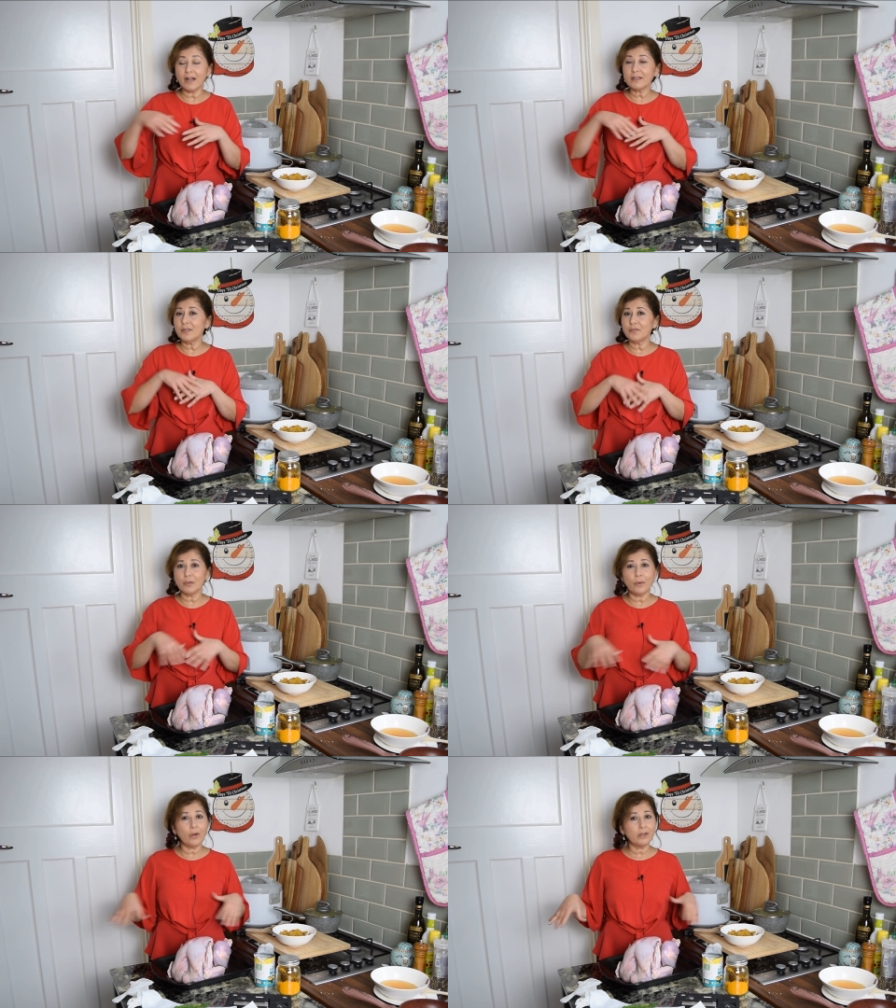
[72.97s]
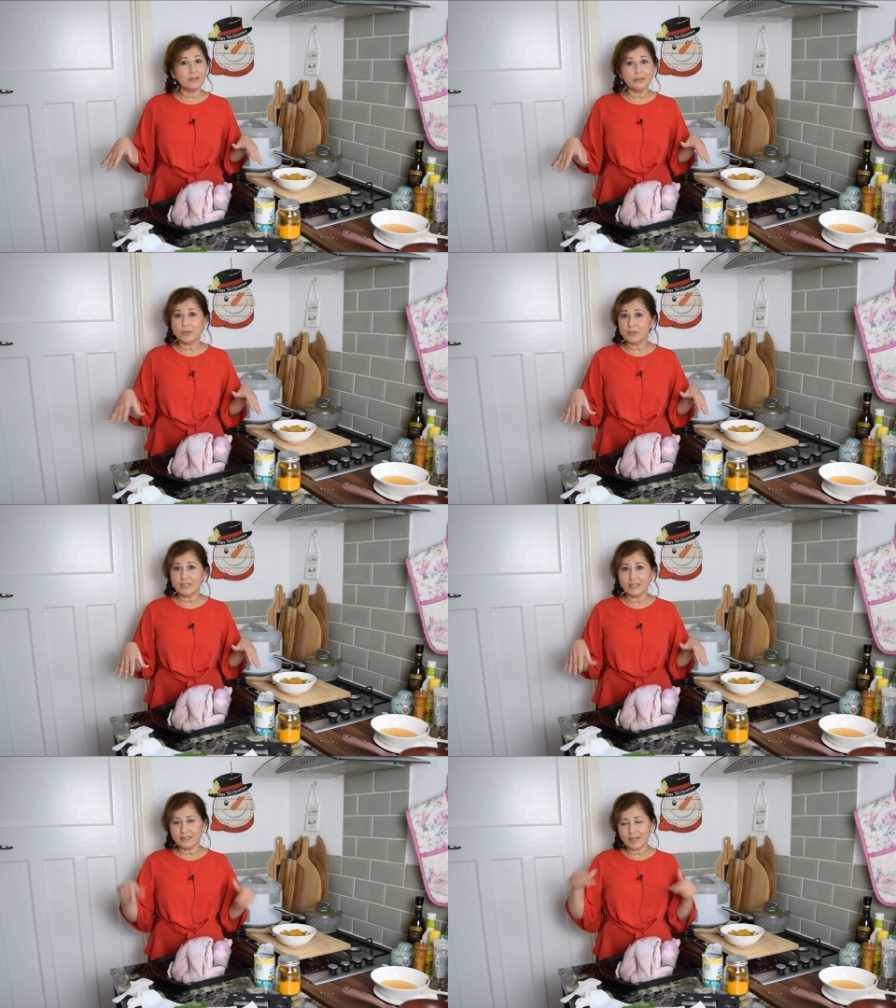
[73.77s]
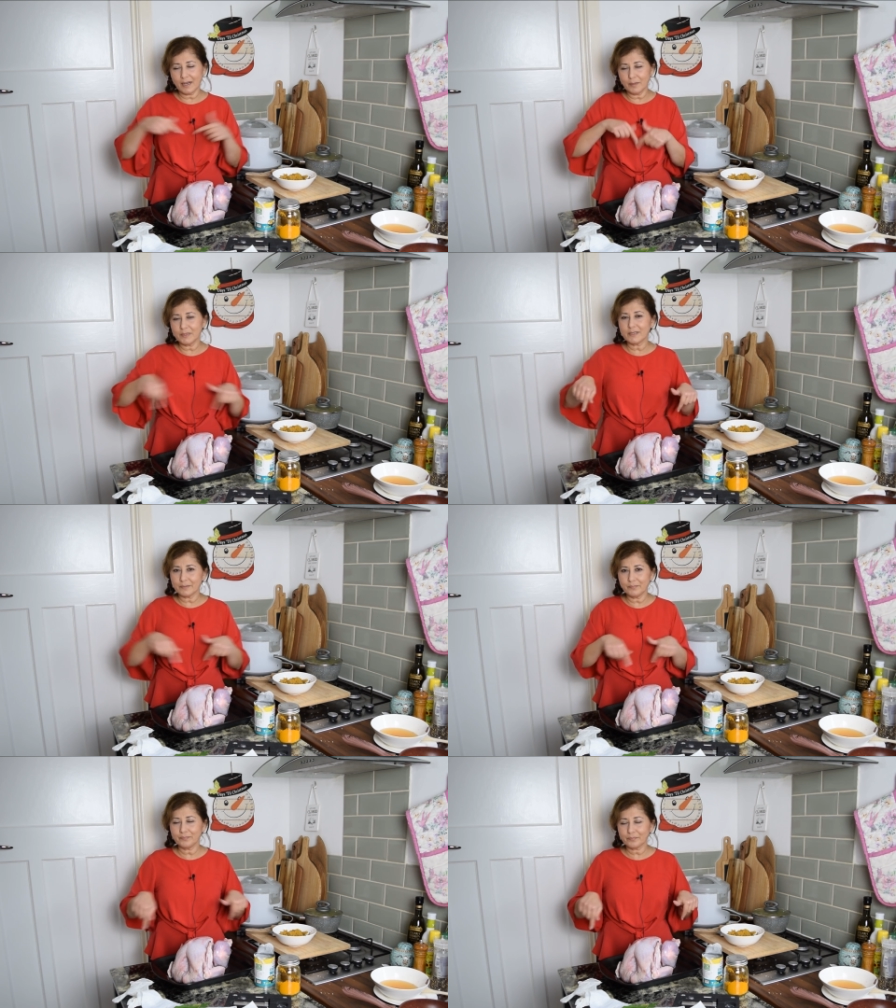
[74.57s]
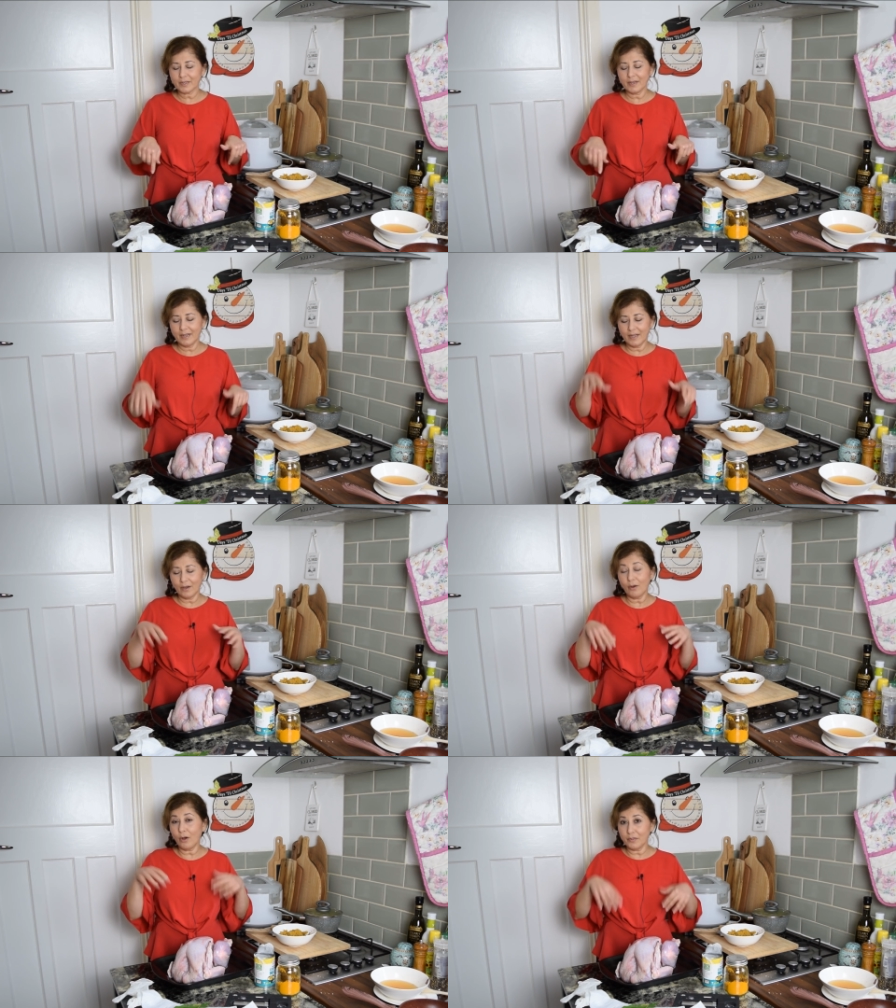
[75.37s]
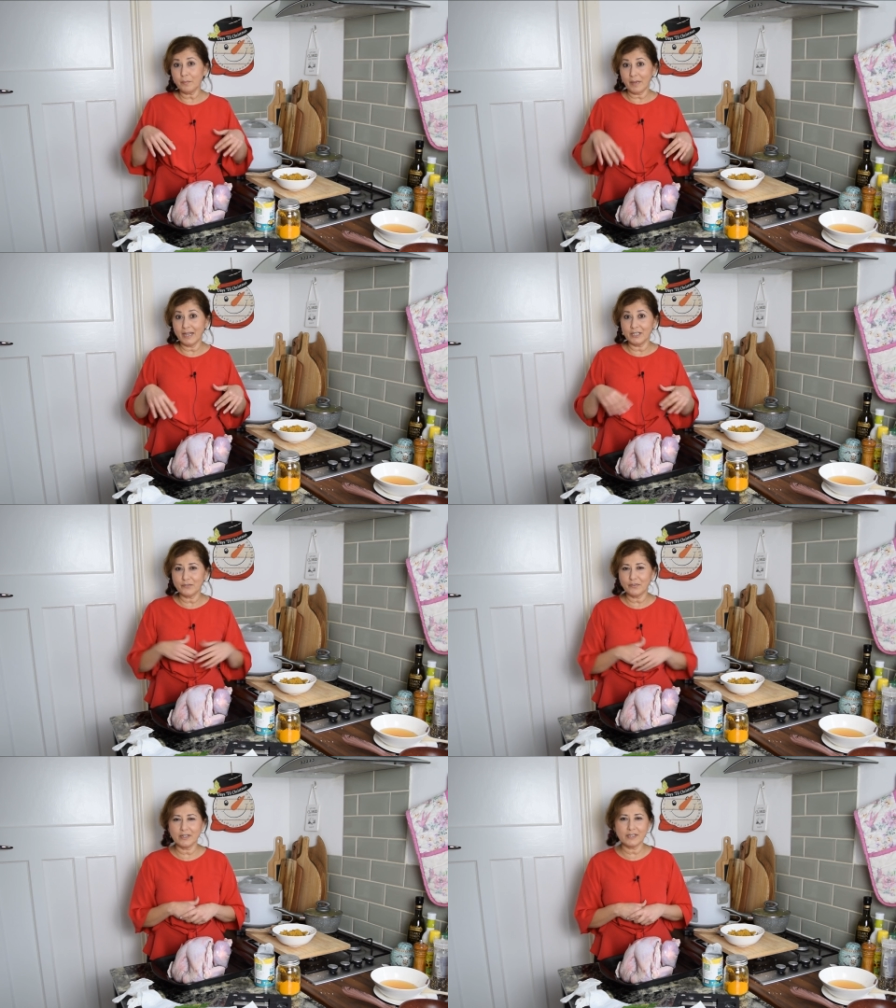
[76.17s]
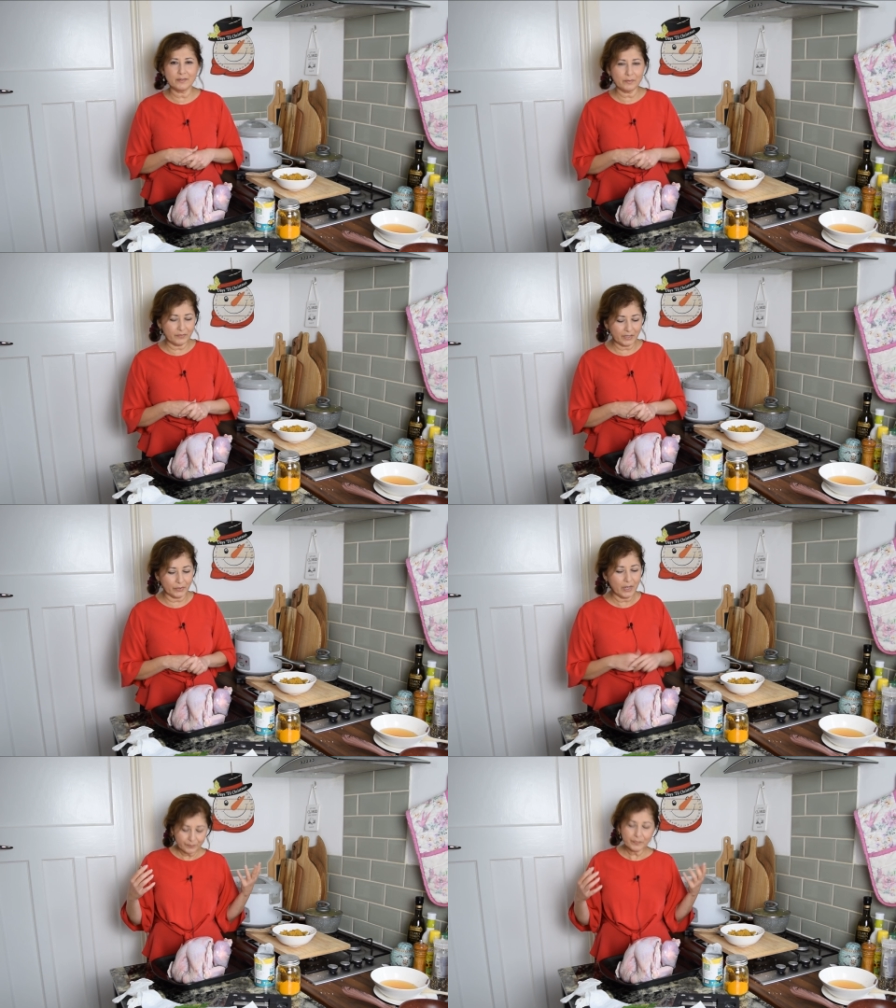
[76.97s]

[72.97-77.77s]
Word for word: I'll give you all the roasting times on the page for this video.